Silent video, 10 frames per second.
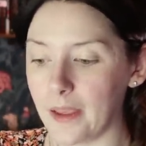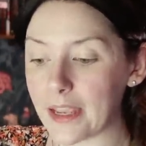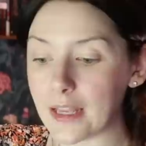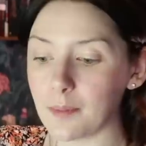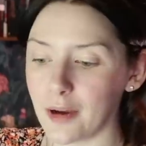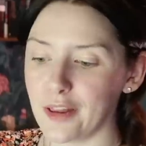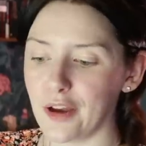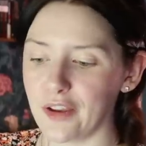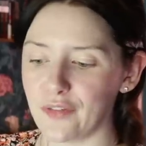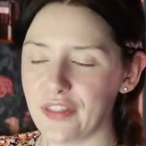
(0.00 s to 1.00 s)
in my
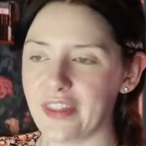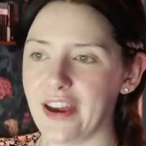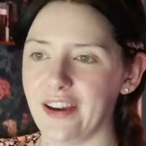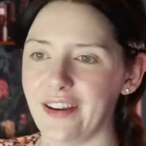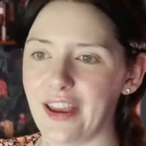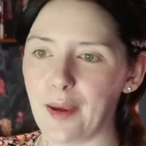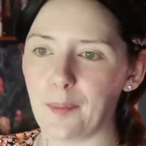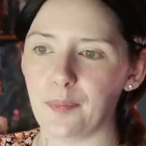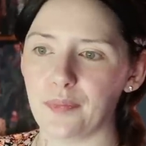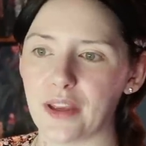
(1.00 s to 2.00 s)
life, in that
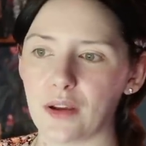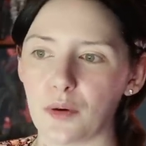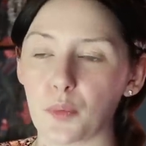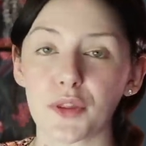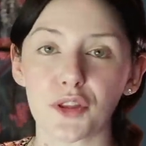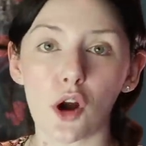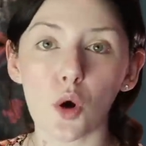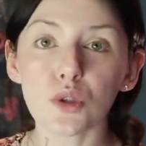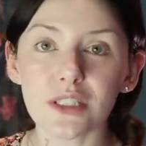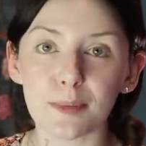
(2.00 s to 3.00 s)
with the
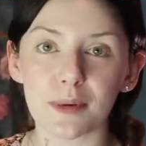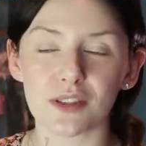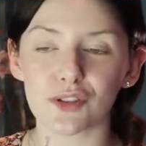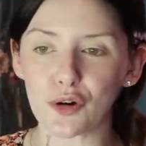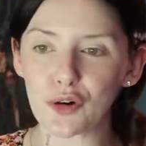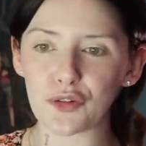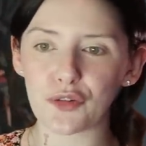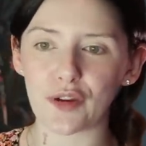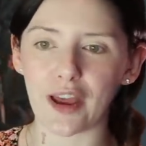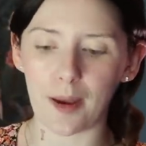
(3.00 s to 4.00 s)
co-sleeping
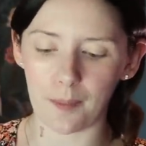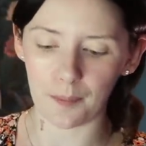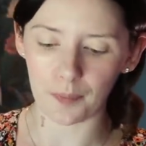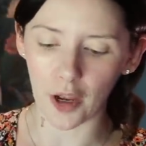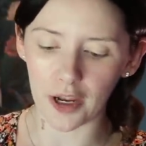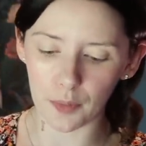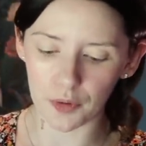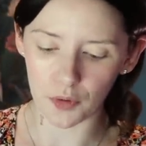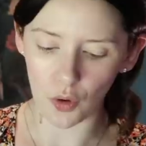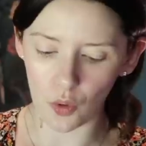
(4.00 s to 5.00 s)
stuff, I
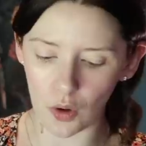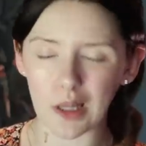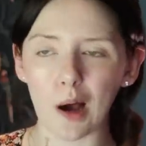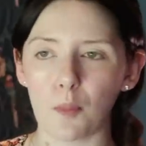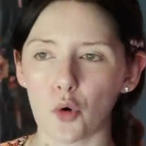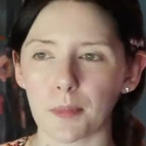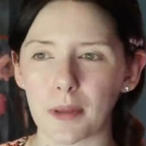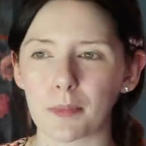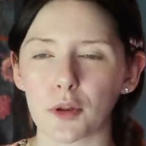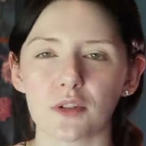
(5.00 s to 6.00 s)
would know a lot more
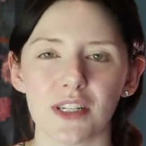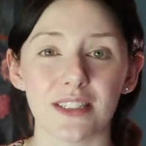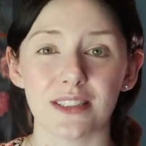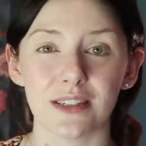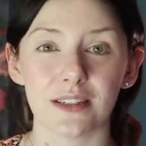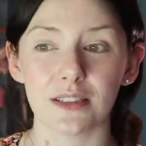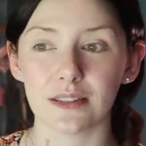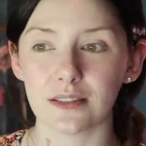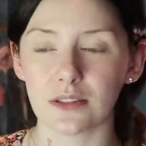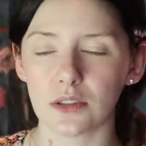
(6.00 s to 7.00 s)
people who tend
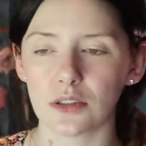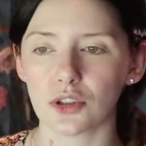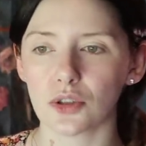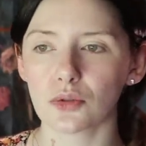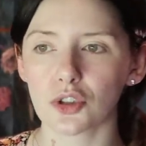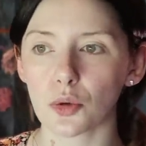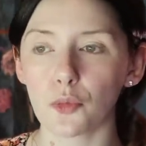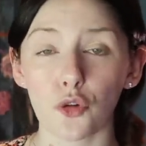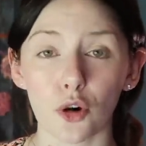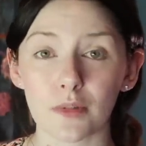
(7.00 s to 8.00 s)
to do
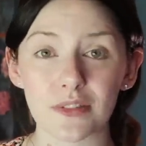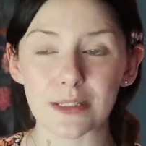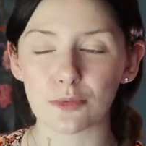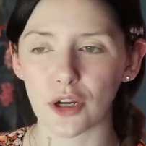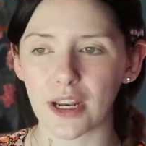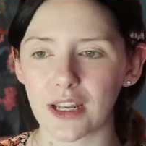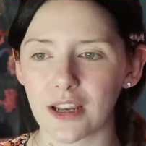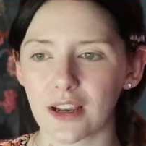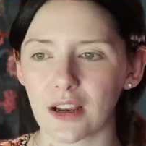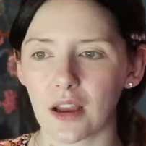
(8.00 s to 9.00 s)
some form of sleep
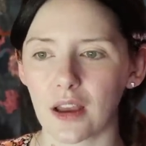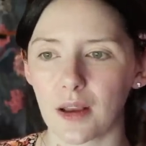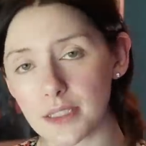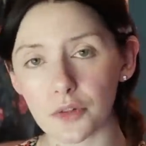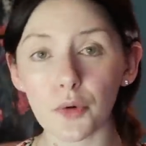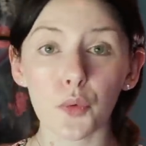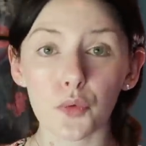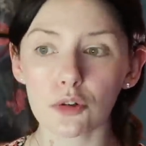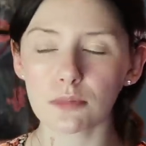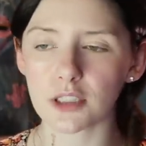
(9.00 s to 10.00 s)
training, kids in their own
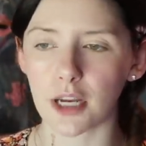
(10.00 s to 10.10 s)
rooms